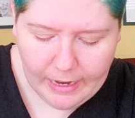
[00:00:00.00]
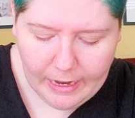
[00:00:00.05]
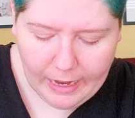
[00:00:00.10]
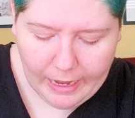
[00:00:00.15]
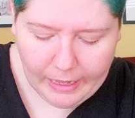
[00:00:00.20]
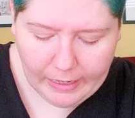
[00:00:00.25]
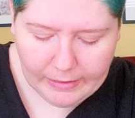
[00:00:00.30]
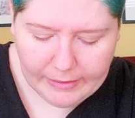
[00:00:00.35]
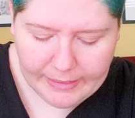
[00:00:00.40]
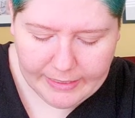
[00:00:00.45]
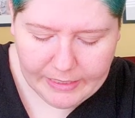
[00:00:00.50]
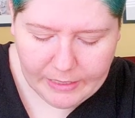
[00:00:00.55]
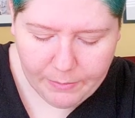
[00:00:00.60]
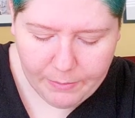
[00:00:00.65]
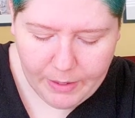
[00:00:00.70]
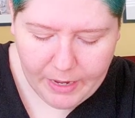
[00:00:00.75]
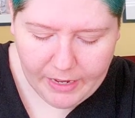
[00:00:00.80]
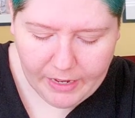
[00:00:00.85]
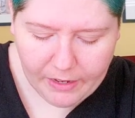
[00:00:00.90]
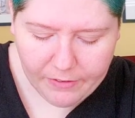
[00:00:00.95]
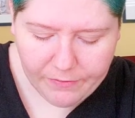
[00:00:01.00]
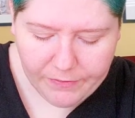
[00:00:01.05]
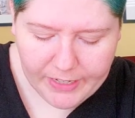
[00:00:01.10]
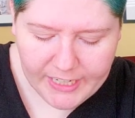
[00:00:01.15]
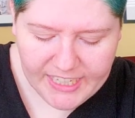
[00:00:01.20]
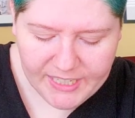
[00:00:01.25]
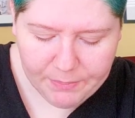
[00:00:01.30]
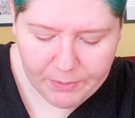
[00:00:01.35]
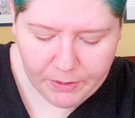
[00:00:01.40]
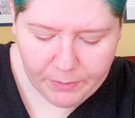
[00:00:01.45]
I'll need to make a
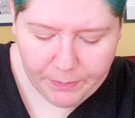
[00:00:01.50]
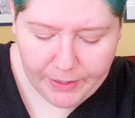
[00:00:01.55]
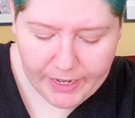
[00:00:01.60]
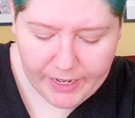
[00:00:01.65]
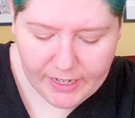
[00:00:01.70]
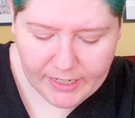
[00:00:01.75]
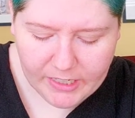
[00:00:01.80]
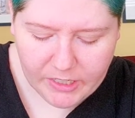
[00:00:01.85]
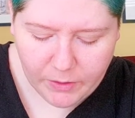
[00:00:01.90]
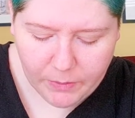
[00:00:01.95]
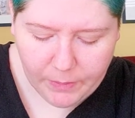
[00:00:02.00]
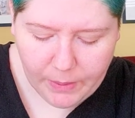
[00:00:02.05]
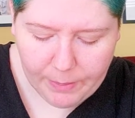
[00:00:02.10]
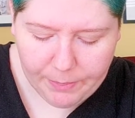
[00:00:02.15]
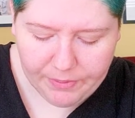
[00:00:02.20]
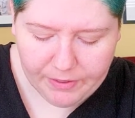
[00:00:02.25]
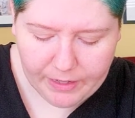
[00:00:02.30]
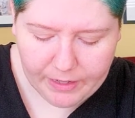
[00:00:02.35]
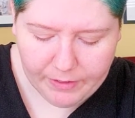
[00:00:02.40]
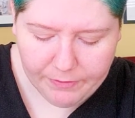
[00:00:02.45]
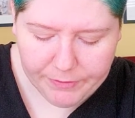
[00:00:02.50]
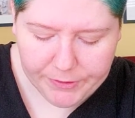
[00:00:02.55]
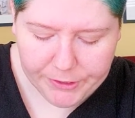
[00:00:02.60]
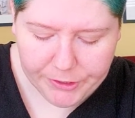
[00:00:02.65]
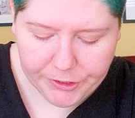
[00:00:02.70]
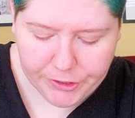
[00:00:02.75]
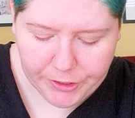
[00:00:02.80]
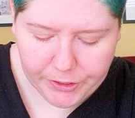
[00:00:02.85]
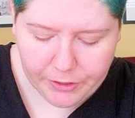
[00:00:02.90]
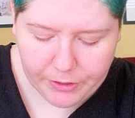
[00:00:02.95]
Facebook page, a website for
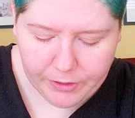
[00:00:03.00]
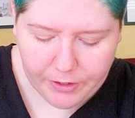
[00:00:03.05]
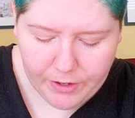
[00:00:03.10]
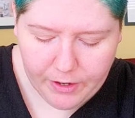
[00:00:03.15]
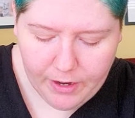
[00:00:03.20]
sure,